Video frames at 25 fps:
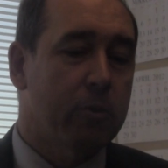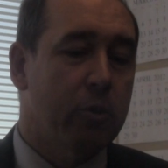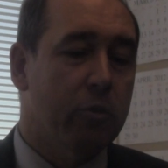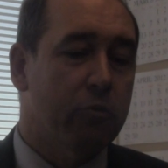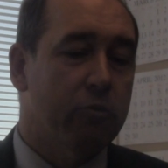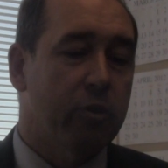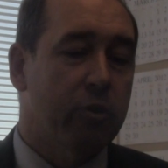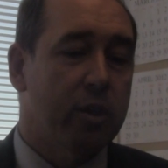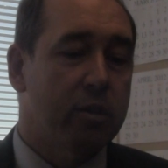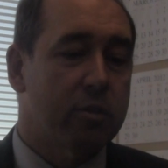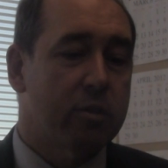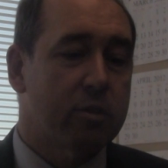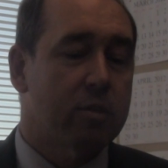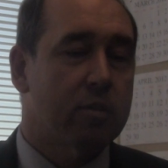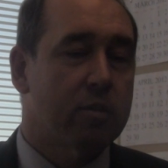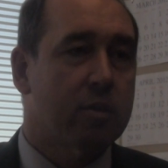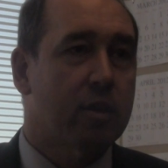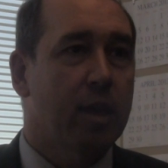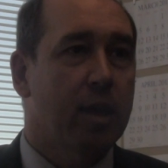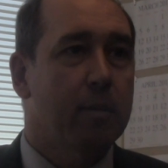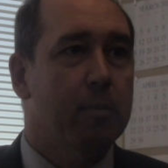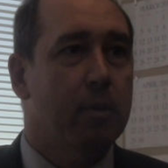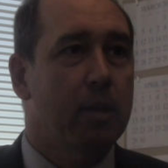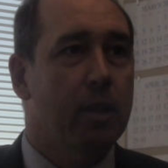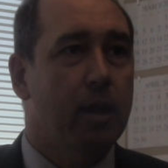raised this
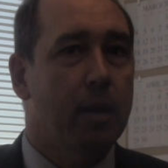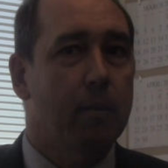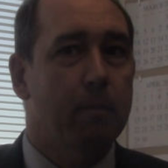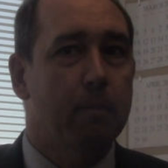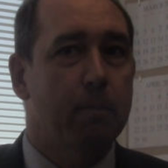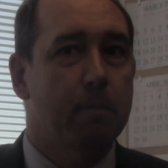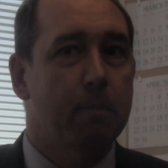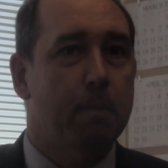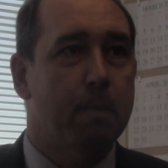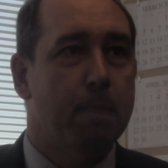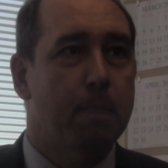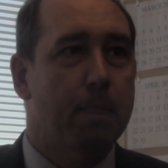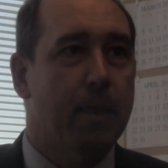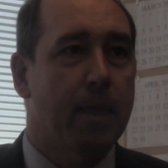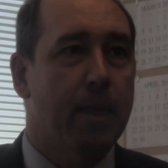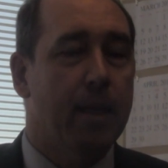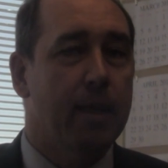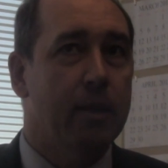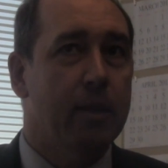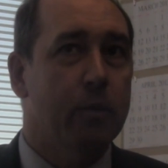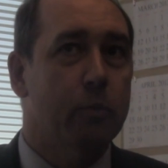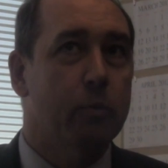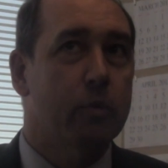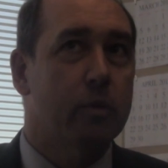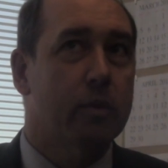cable up,
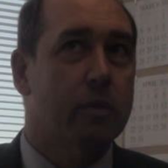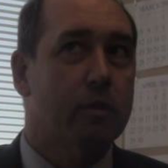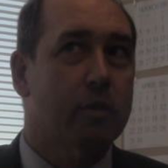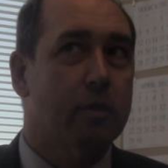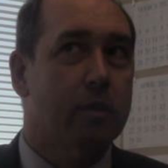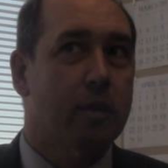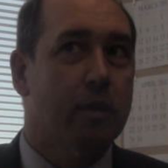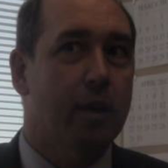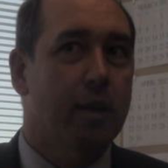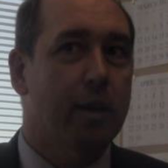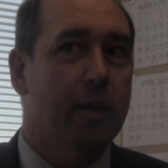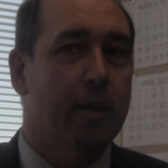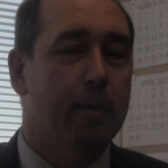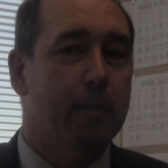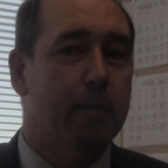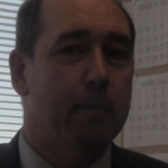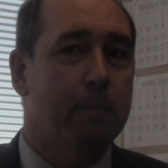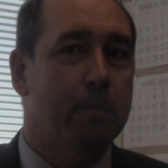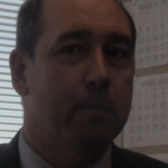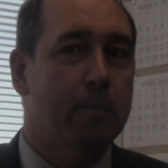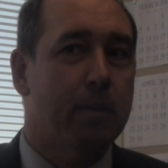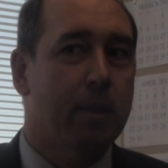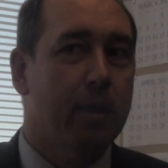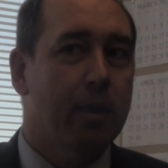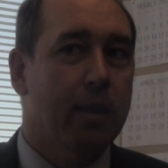and it was
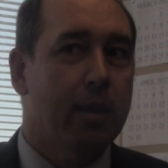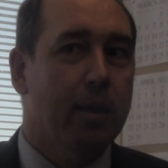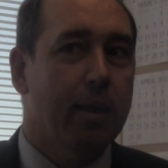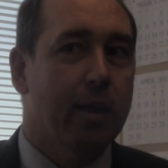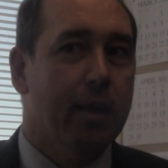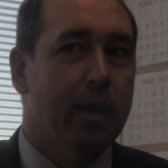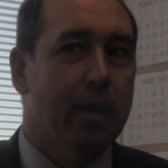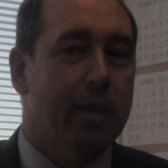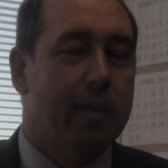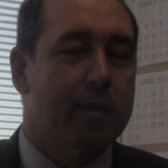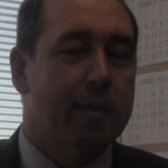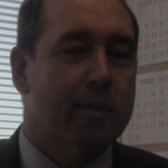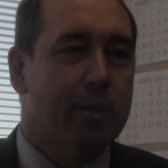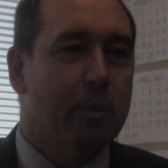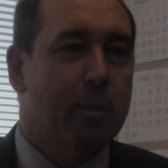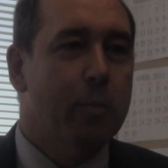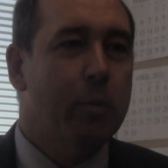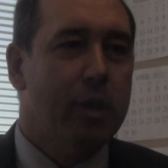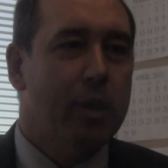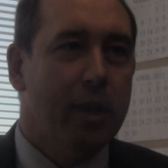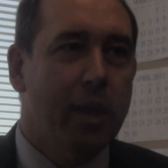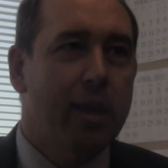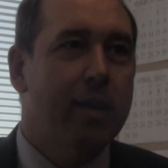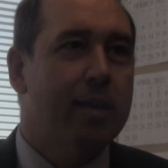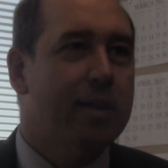
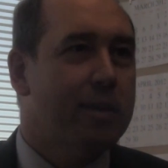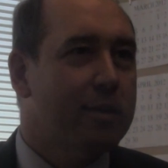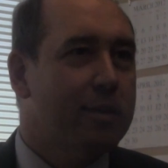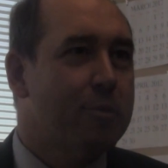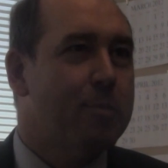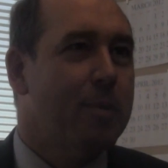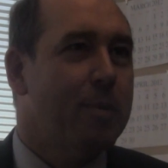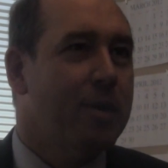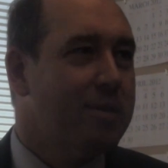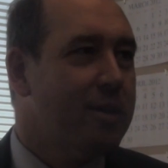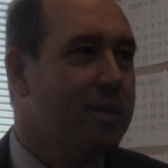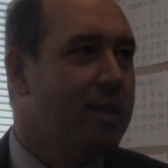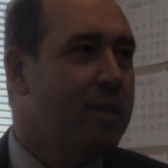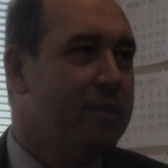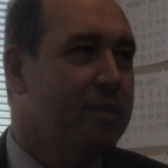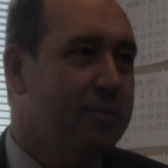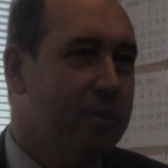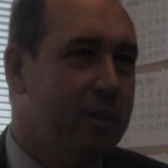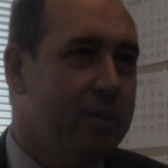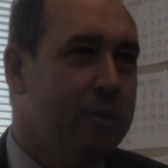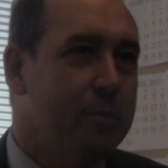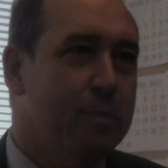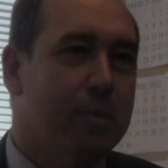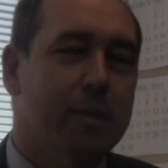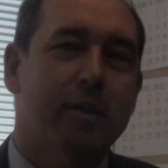somewhat like a space
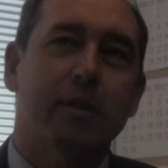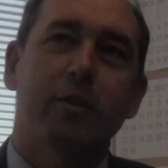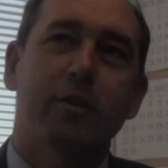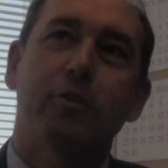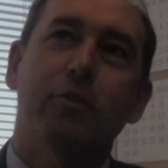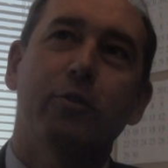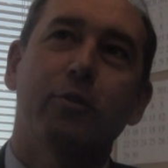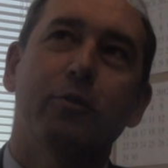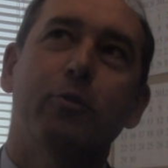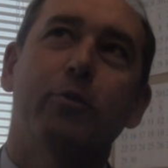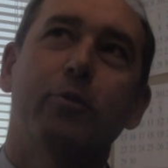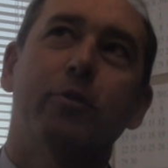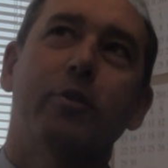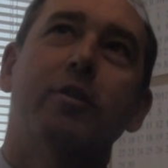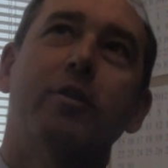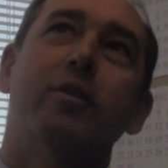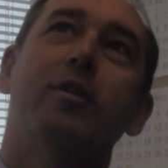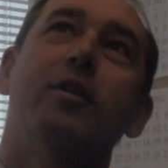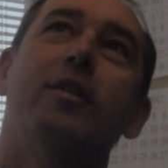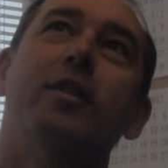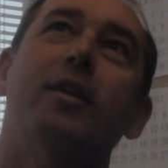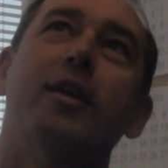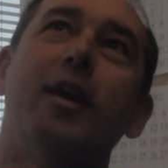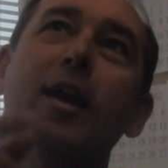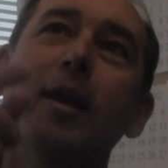elevator because you could see
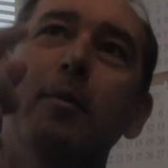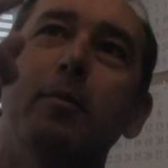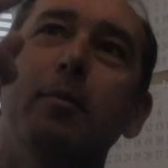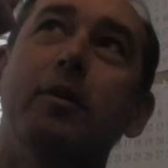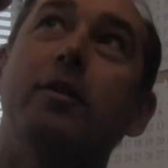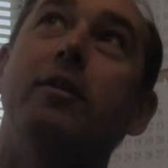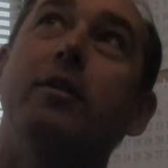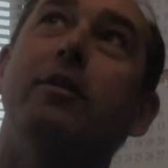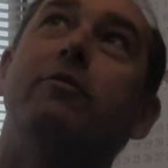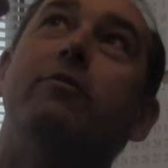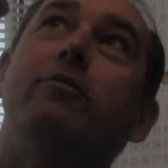the cable in